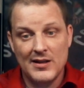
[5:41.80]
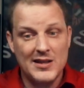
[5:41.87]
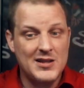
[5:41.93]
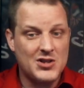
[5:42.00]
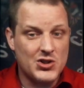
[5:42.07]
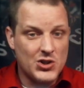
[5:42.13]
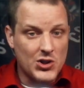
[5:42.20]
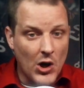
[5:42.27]

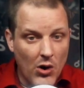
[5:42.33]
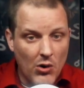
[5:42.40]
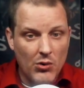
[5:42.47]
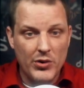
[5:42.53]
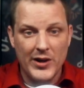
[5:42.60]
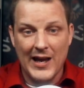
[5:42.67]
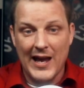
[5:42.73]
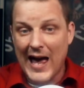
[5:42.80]
He
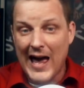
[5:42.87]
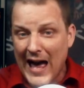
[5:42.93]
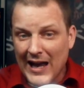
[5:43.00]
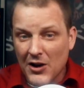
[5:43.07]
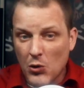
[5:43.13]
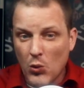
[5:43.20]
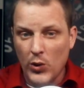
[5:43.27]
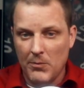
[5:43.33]
showed
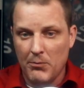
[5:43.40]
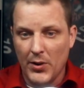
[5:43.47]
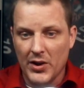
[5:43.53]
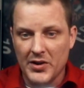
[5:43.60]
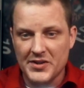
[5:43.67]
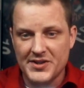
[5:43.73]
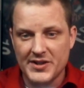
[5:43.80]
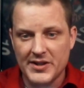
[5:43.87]
adequate
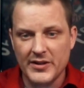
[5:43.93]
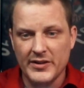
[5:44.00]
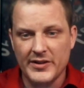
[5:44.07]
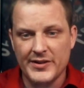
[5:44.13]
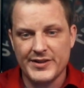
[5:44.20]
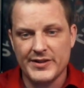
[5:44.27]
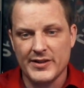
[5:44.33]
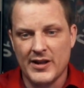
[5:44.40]
ball
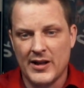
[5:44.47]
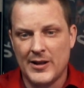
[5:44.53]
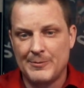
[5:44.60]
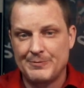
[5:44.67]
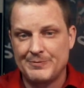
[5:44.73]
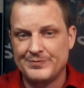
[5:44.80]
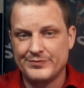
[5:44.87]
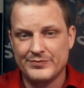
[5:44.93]
skills,
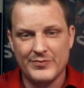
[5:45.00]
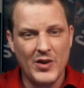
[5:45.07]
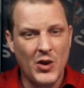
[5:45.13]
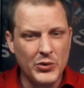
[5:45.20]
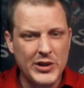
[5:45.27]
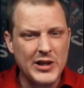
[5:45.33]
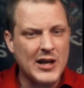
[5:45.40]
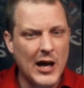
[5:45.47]

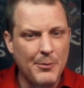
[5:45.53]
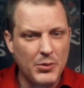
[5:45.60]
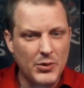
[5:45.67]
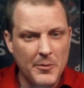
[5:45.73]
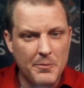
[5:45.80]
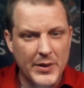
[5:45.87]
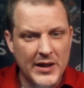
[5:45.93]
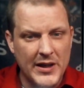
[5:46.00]
only a couple
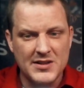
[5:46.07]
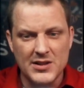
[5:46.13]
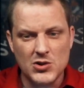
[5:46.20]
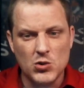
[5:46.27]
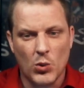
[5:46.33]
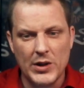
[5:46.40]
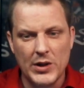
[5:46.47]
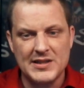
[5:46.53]
of picks in
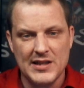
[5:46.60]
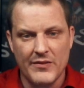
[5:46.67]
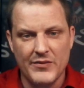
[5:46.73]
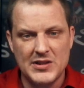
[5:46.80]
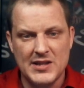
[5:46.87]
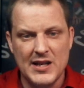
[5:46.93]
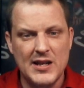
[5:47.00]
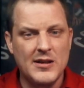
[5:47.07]

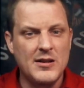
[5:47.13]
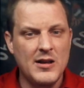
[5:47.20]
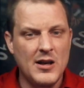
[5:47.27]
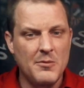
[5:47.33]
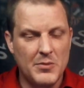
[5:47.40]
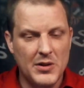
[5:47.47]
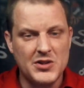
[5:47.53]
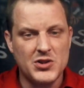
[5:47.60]
2017,
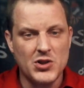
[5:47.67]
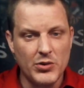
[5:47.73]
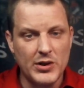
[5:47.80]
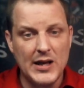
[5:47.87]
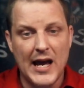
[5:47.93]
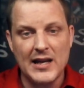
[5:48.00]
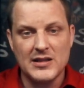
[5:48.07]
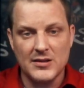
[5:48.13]
but he showed
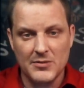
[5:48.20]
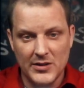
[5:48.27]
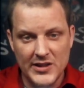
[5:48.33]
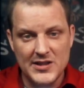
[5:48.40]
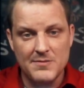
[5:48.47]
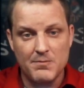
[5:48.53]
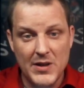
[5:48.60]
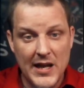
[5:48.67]
enough to at
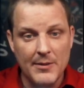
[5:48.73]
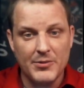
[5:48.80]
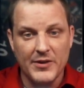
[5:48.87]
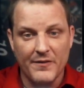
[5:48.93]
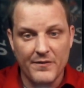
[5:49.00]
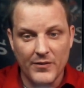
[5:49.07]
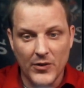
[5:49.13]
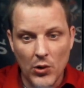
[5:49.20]
least be able
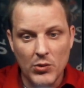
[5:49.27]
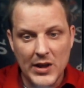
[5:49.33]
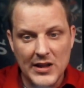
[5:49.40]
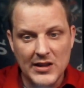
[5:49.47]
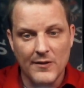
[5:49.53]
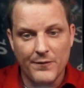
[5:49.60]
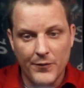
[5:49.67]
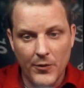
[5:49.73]
to
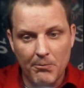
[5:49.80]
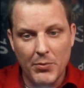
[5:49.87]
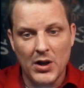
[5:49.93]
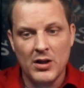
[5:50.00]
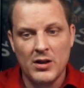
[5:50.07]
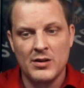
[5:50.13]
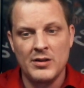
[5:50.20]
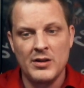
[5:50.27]
locate the
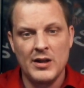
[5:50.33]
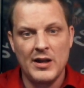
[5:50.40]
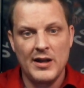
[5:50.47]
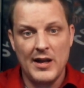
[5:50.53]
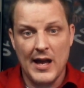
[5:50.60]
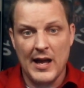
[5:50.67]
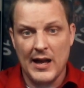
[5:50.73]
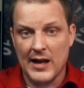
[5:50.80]
football
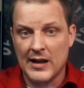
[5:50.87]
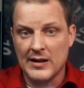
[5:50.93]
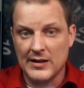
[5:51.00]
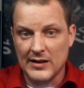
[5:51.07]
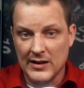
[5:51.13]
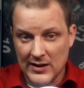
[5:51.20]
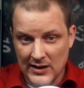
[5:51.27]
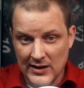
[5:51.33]

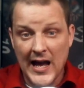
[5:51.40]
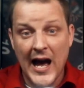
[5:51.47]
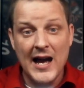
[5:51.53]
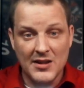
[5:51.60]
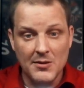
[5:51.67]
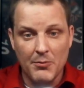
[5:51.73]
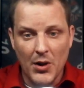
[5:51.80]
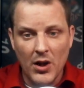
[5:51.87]
and
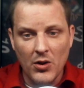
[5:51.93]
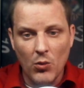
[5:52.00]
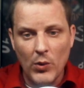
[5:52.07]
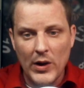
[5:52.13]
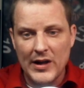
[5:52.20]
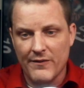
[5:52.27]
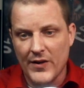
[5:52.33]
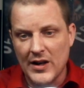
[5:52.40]
knock the ball
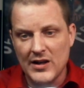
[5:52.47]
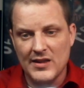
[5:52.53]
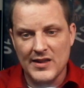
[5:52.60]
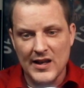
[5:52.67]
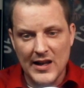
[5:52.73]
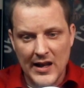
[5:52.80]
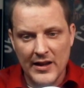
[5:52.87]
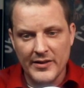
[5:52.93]
away if
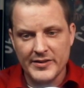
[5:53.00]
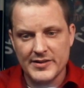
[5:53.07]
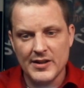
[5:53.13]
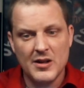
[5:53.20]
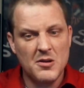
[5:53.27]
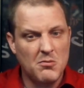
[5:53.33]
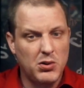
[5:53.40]
anything else.